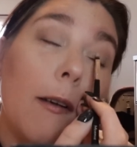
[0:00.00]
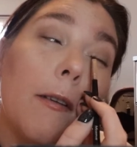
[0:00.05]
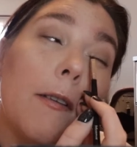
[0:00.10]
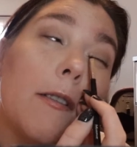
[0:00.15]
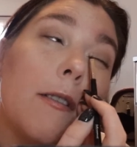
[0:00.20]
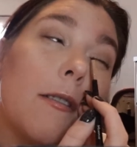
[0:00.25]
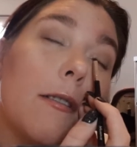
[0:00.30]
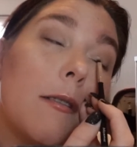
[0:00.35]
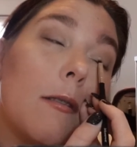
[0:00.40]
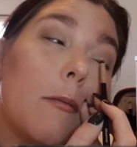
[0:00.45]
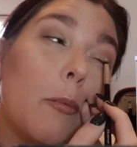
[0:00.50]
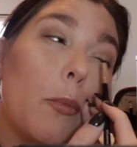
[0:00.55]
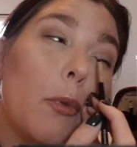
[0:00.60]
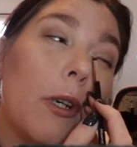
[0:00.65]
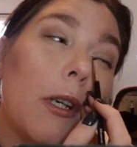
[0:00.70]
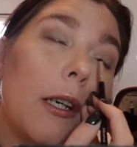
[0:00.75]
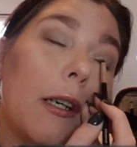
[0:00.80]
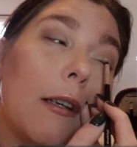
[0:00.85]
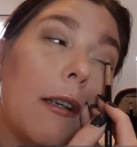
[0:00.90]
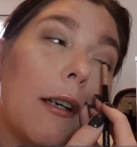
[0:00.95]
Just
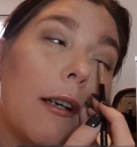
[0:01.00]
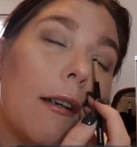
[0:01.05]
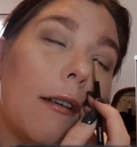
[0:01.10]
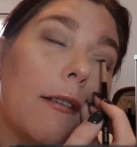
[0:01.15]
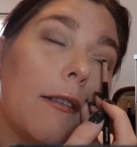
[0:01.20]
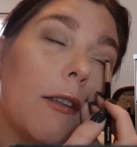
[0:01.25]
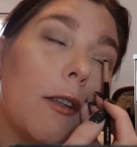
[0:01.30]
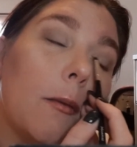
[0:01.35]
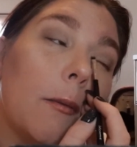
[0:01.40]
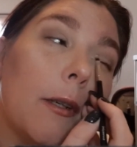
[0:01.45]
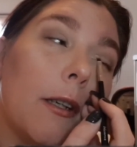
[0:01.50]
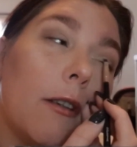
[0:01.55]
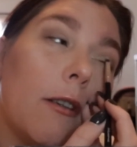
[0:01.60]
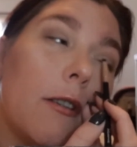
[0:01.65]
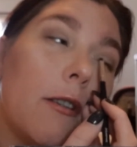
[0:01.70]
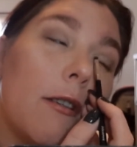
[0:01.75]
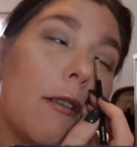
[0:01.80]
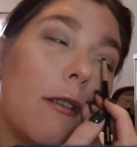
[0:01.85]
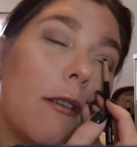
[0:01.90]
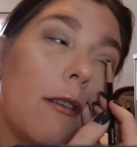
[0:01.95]
bringing that a little bit
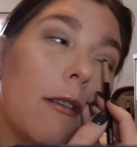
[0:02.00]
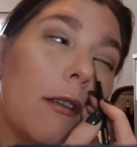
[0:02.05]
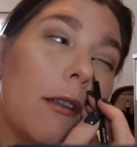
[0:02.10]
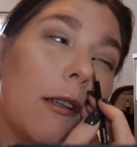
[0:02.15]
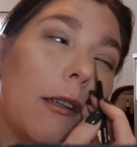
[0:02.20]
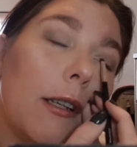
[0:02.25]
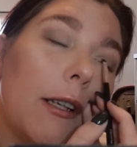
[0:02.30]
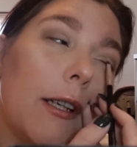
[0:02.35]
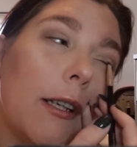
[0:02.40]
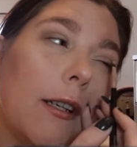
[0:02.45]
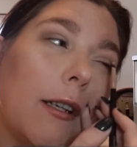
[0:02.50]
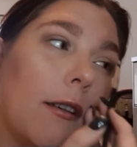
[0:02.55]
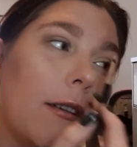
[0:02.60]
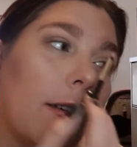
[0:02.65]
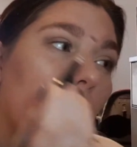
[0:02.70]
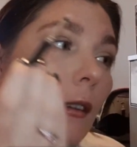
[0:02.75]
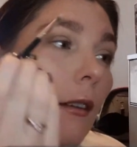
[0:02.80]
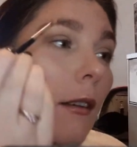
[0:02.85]
onto the lid.